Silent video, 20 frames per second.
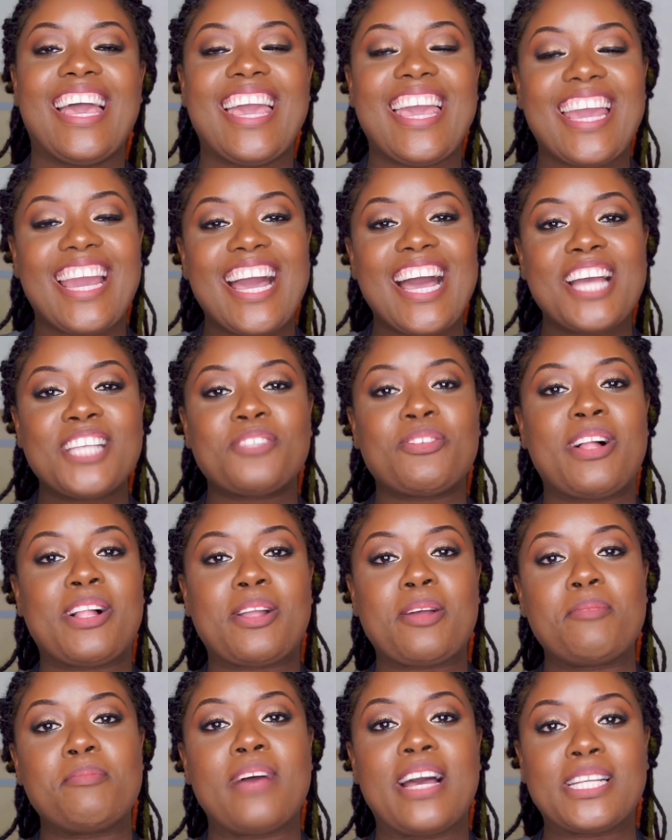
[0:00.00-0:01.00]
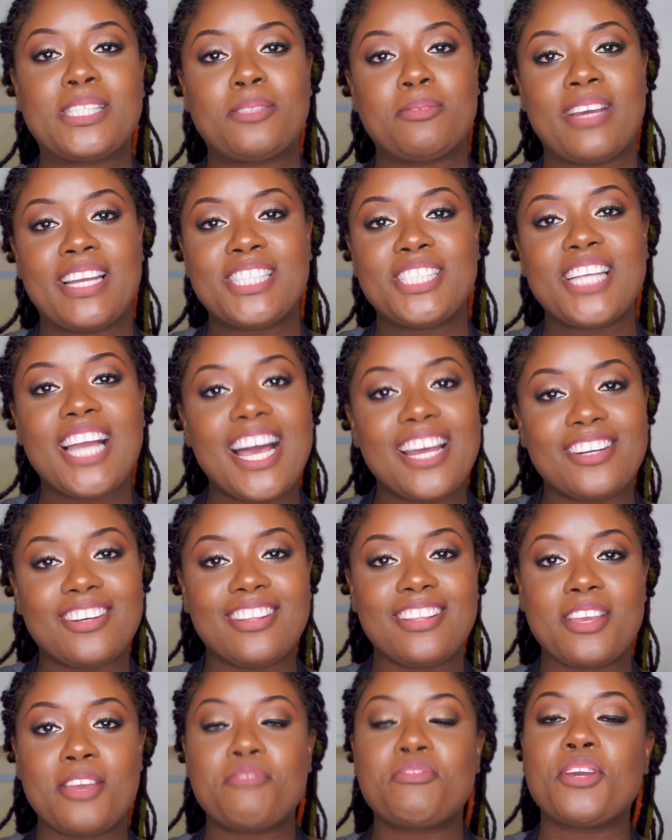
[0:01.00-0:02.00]
Hey guys, welcome back to my
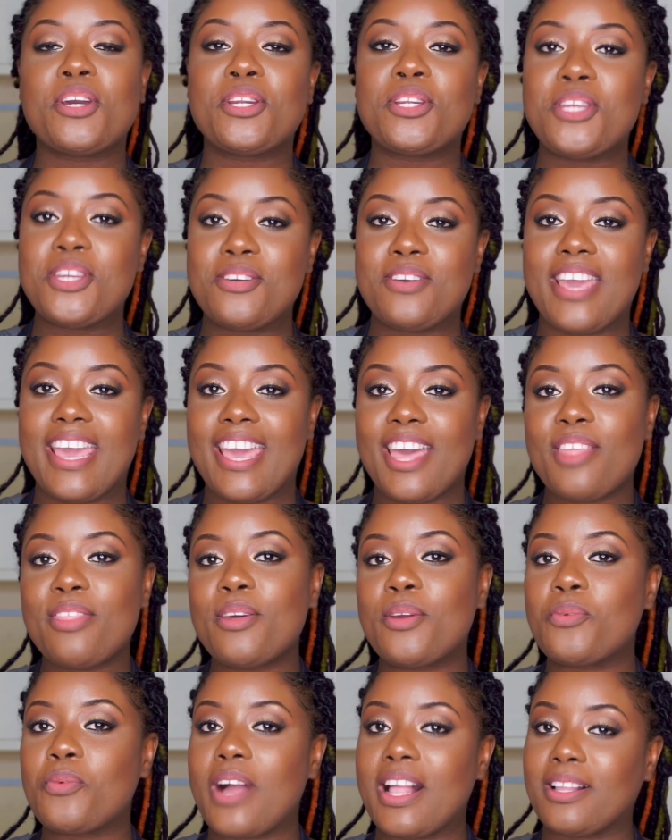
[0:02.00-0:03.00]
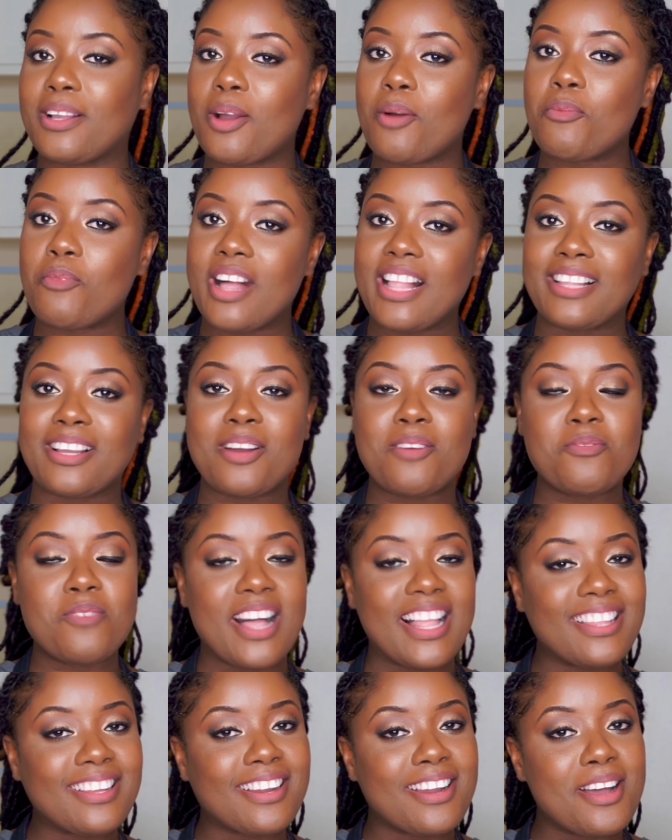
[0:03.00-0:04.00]
channel. If you're new here, then welcome.
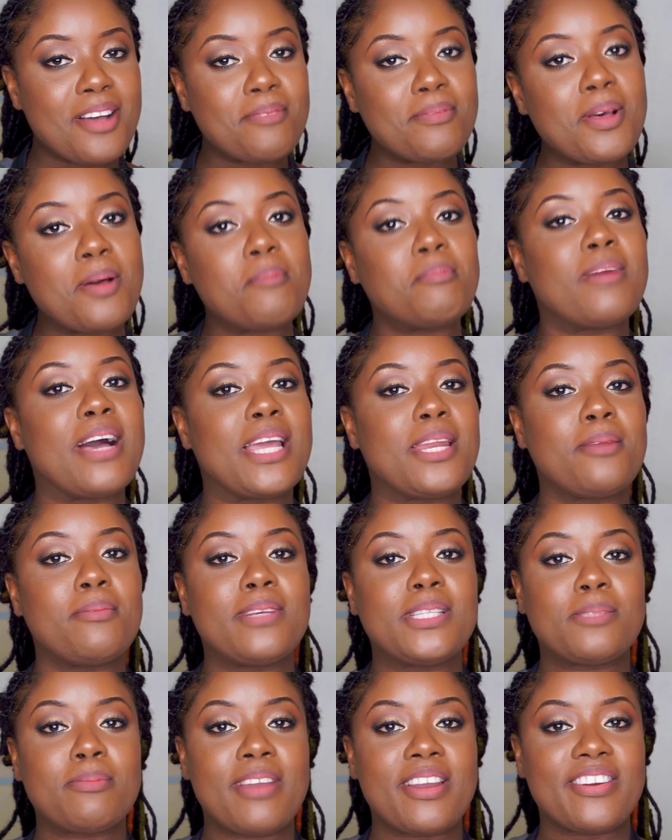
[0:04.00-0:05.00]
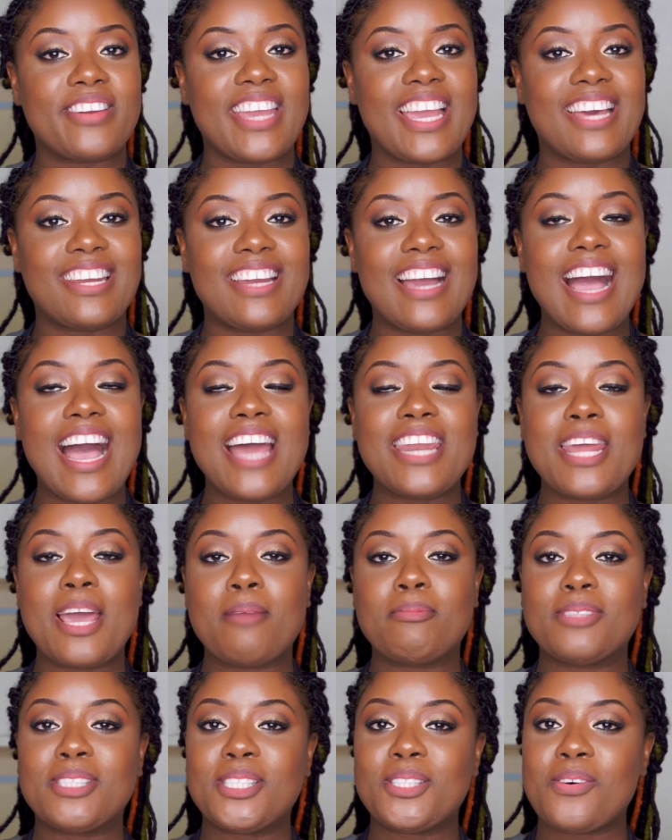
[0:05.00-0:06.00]
My name is Mariana and
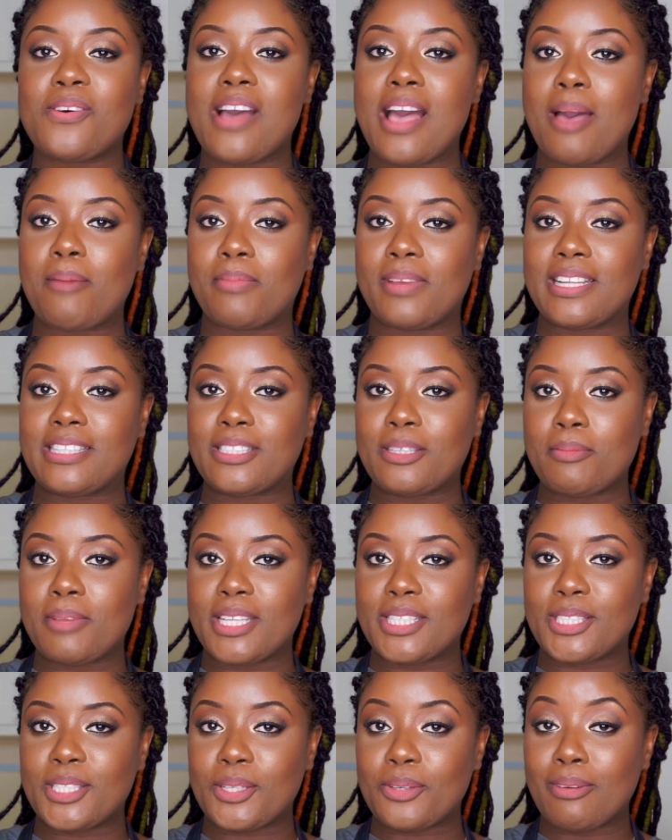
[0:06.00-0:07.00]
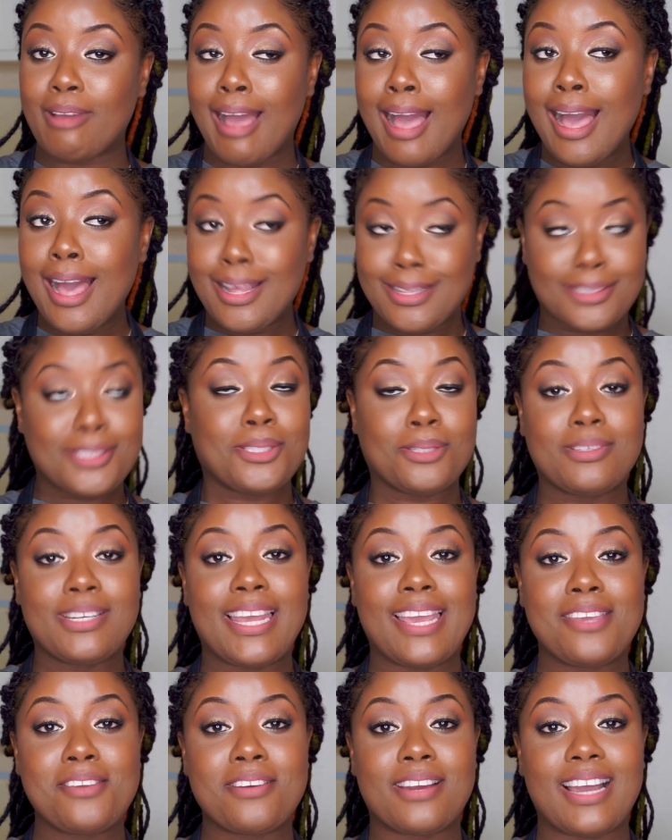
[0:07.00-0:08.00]
I'm so happy to meet you.
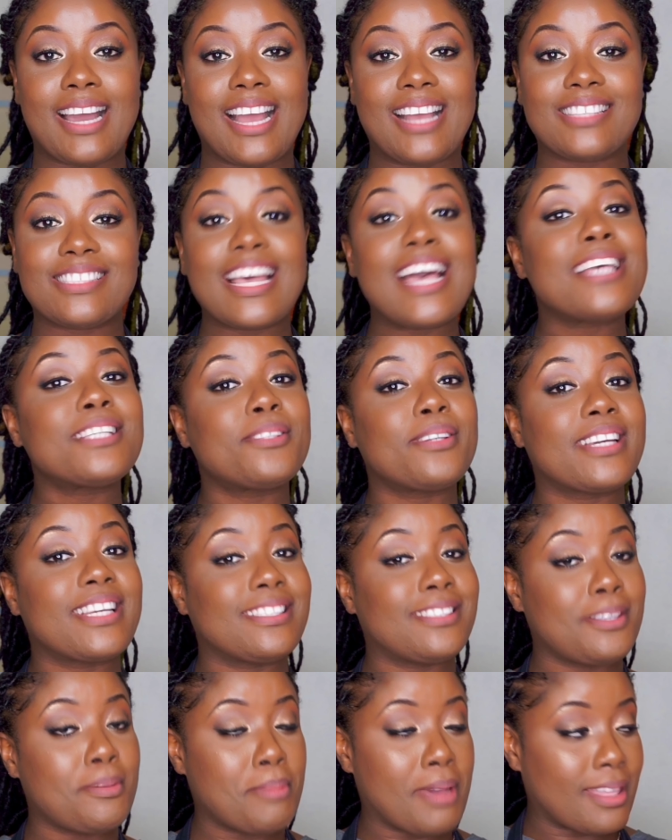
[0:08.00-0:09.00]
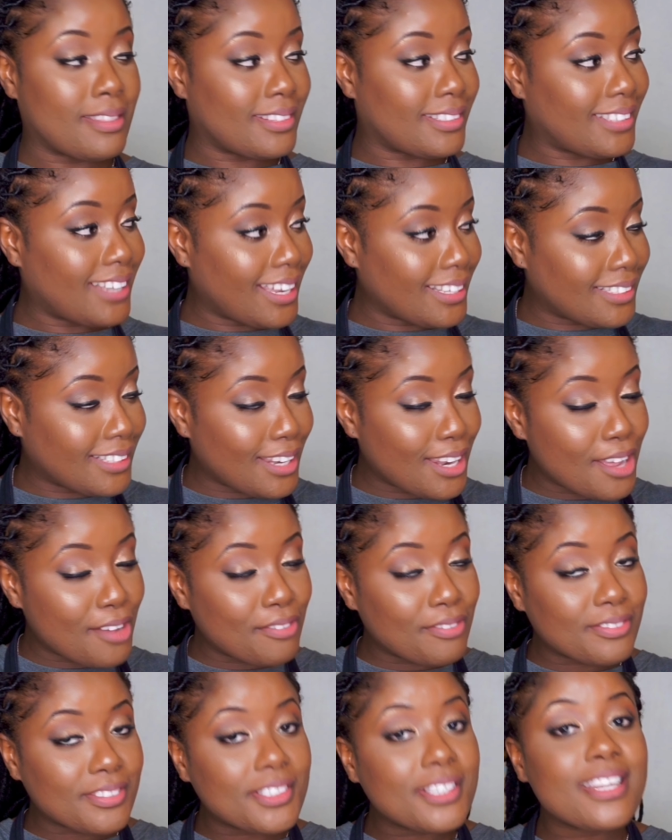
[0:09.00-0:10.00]
Today, you guys, as you can see by the title
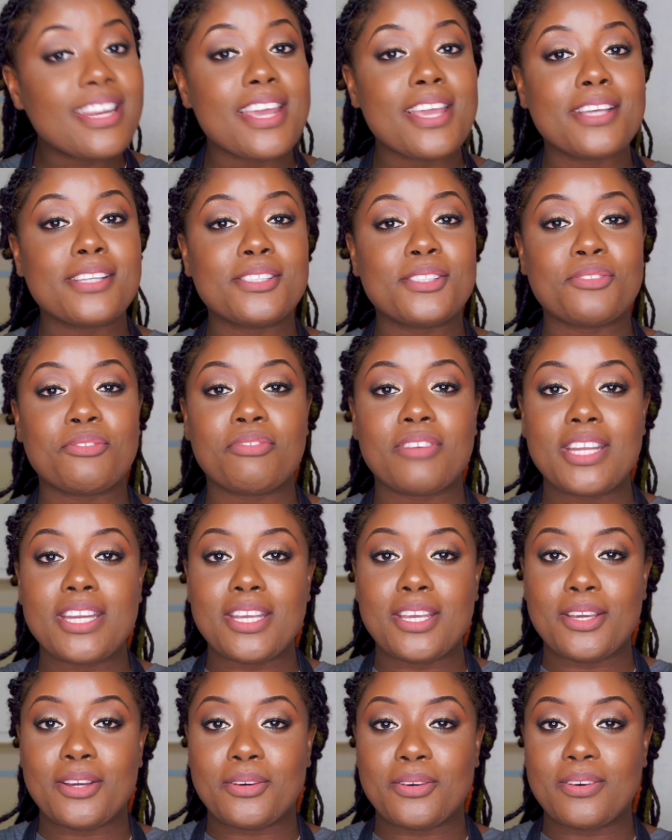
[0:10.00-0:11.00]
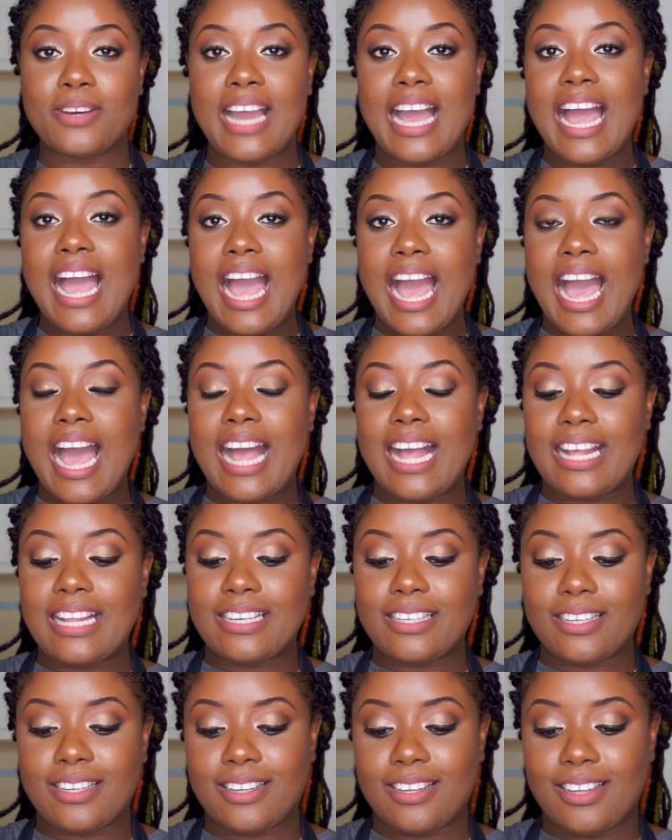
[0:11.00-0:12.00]
of today's video,
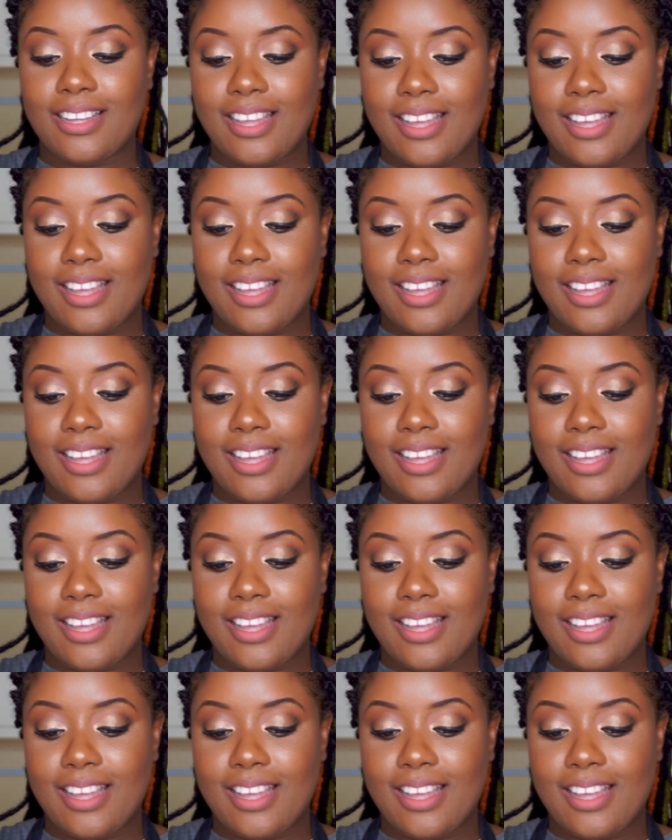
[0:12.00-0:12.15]
and that